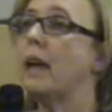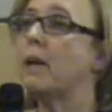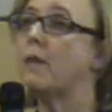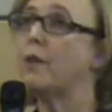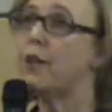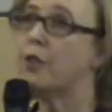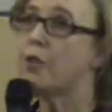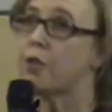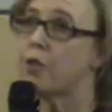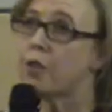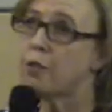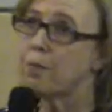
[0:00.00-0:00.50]
have
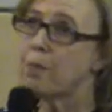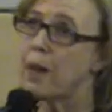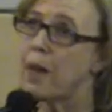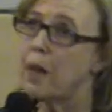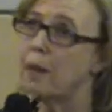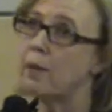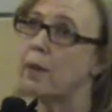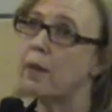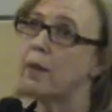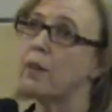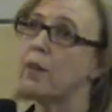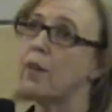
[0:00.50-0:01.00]
interest
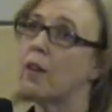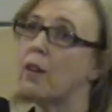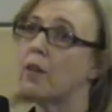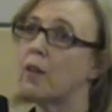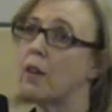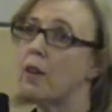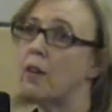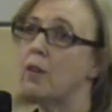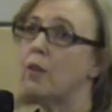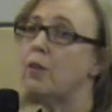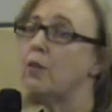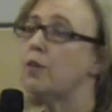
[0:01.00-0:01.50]
payments on
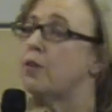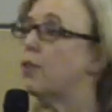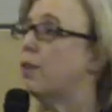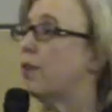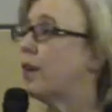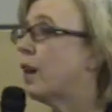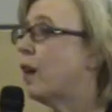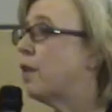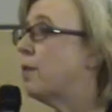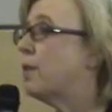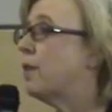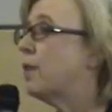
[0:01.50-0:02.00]
loans to
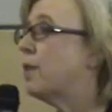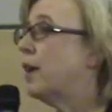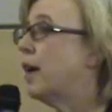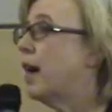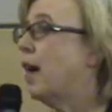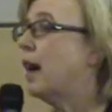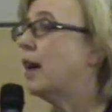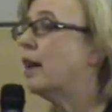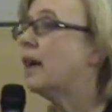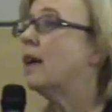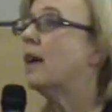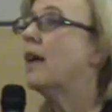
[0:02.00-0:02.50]
the Government of
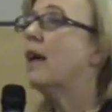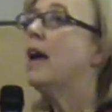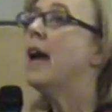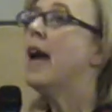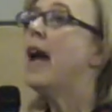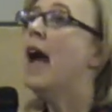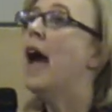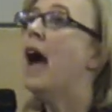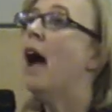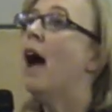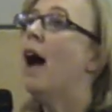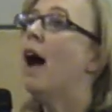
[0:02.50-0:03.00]
Canada?
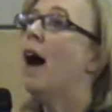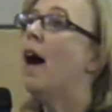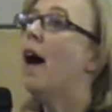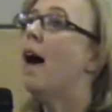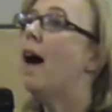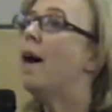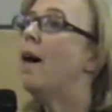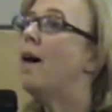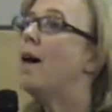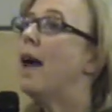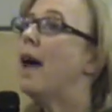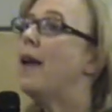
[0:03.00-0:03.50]

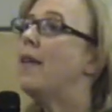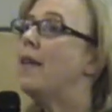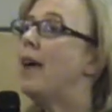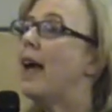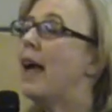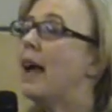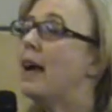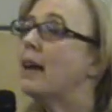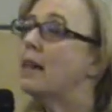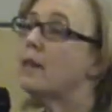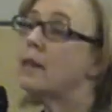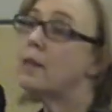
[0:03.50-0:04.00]
Uh,
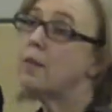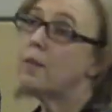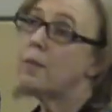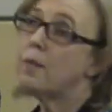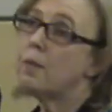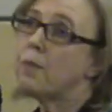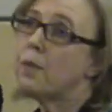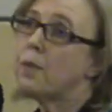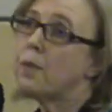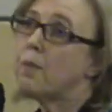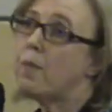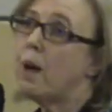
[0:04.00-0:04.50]

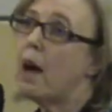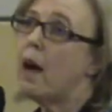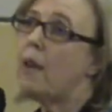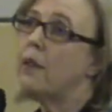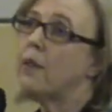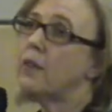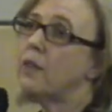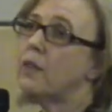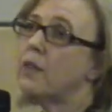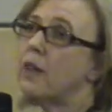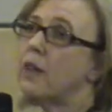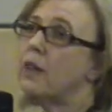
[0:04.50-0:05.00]
and the
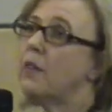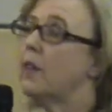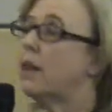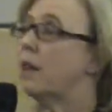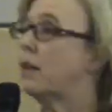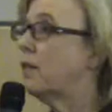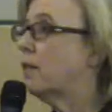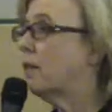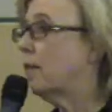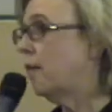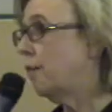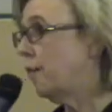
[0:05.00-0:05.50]
policy
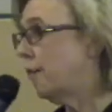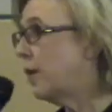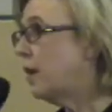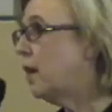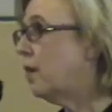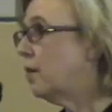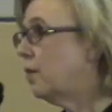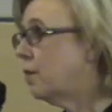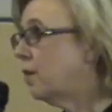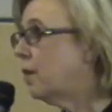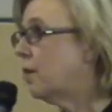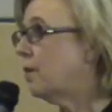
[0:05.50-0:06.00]
that,
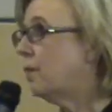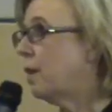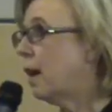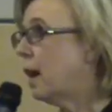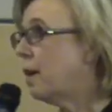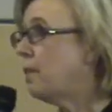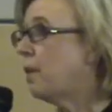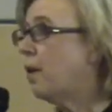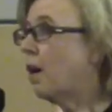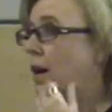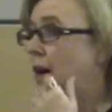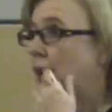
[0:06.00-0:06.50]
that my
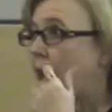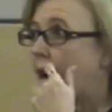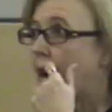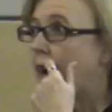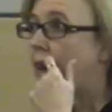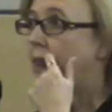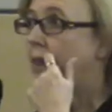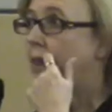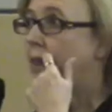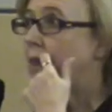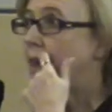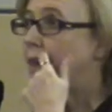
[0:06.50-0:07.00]
party
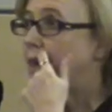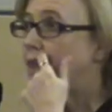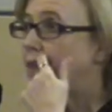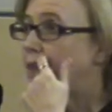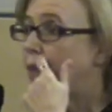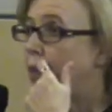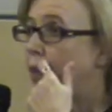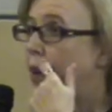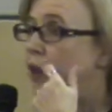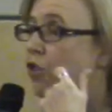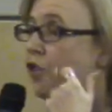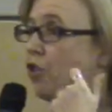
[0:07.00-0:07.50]
has is
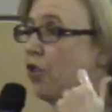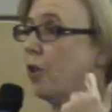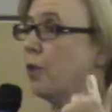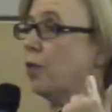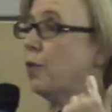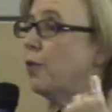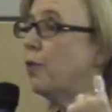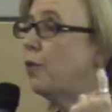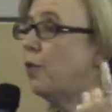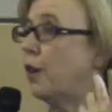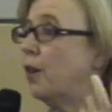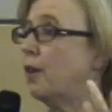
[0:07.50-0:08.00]
that we
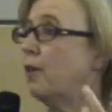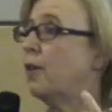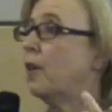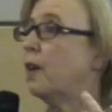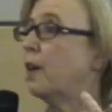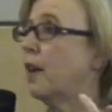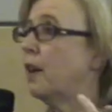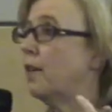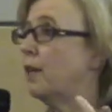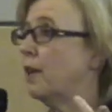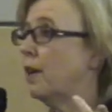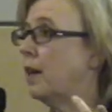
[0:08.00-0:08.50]
should review
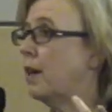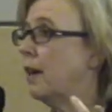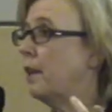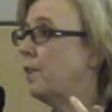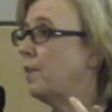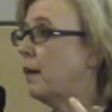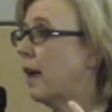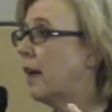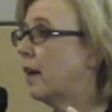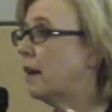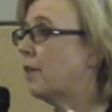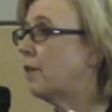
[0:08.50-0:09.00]
the, the
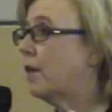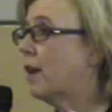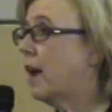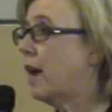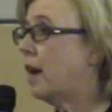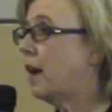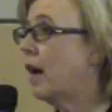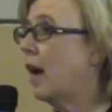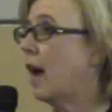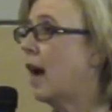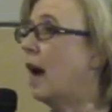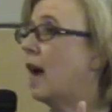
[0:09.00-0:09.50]
Bank of
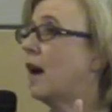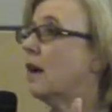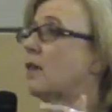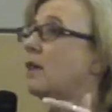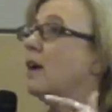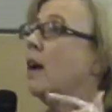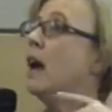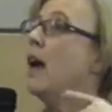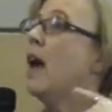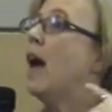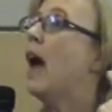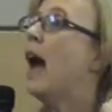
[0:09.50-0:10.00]
Canada
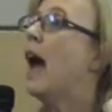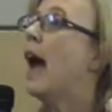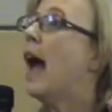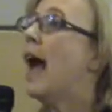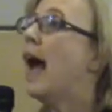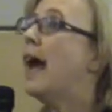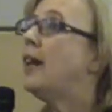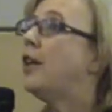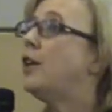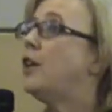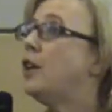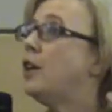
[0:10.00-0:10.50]
Act
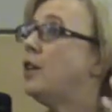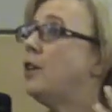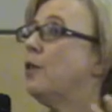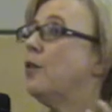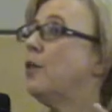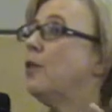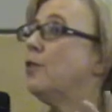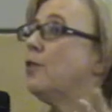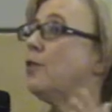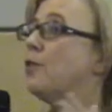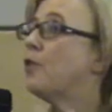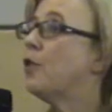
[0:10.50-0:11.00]
and
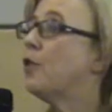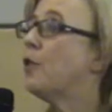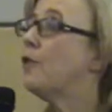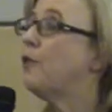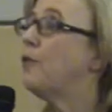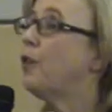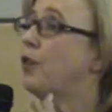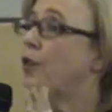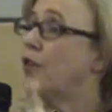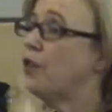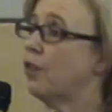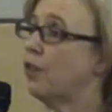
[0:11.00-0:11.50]
use for
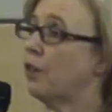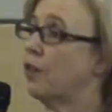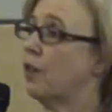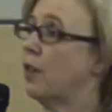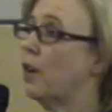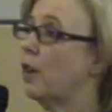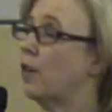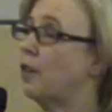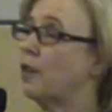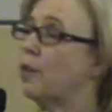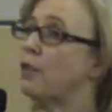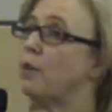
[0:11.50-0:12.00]
future
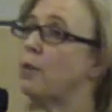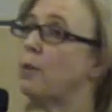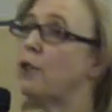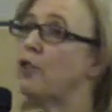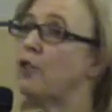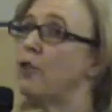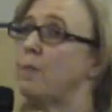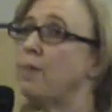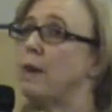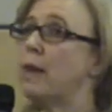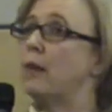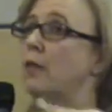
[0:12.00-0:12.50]
loans, we
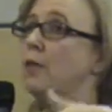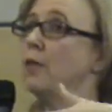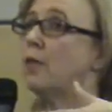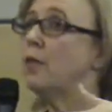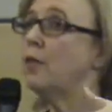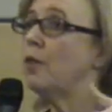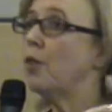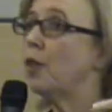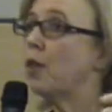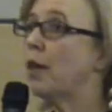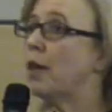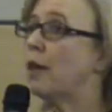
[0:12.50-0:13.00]
should be
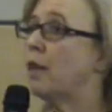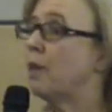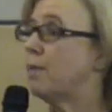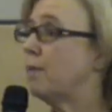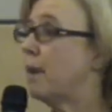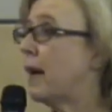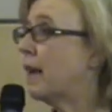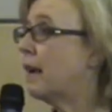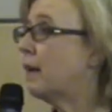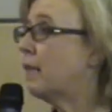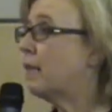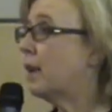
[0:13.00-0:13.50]
looking at the
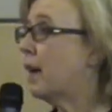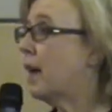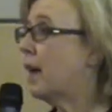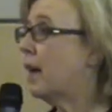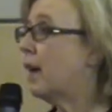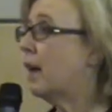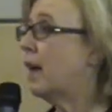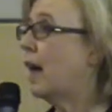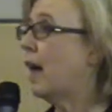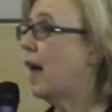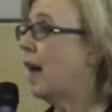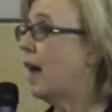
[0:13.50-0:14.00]
Bank of
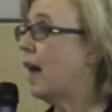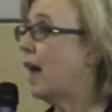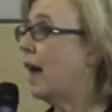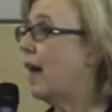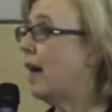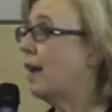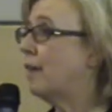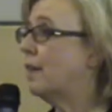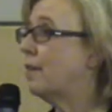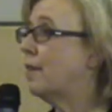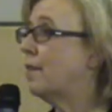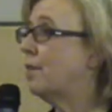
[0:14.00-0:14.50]
Canada
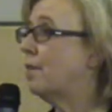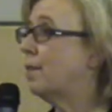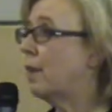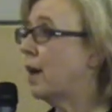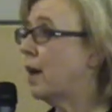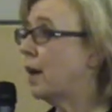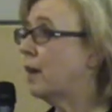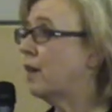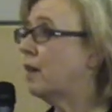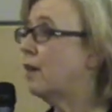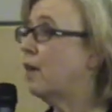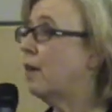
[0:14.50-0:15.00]
and
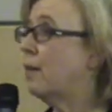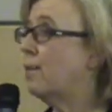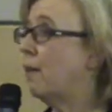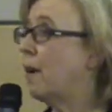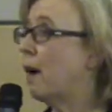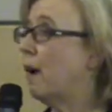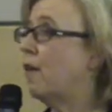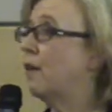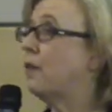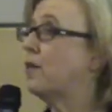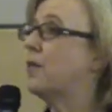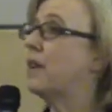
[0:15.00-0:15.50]
monetary
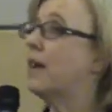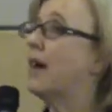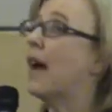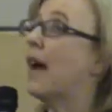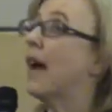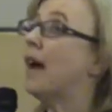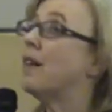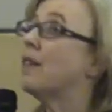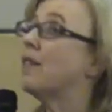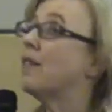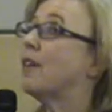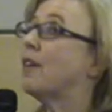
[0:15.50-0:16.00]
policy
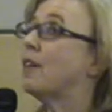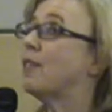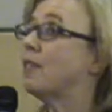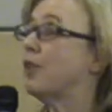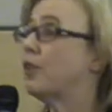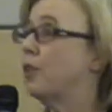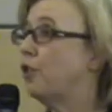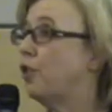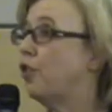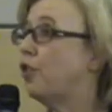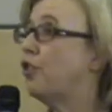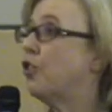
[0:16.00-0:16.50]
as a
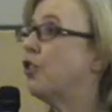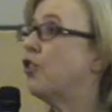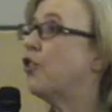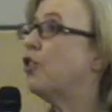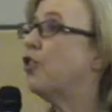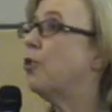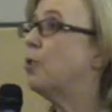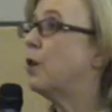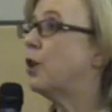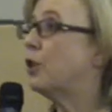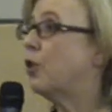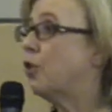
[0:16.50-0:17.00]
solution
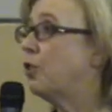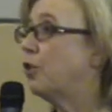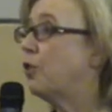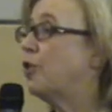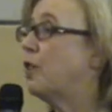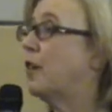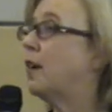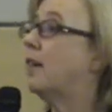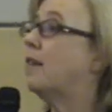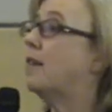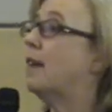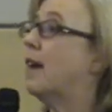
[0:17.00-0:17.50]
to
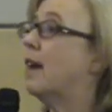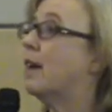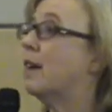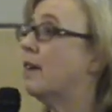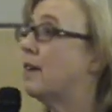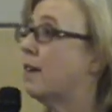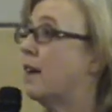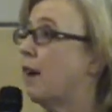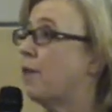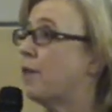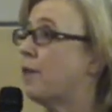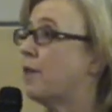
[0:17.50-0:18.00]
reducing debt
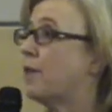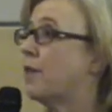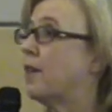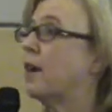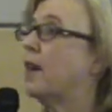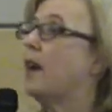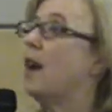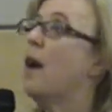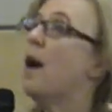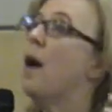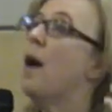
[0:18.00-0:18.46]
and deficit.